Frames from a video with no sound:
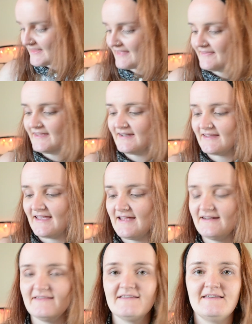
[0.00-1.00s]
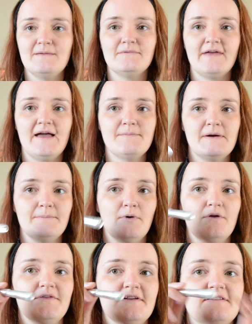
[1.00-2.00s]
And then again at the same time I
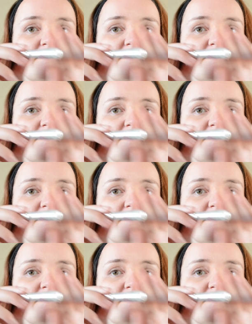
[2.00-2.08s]
bought this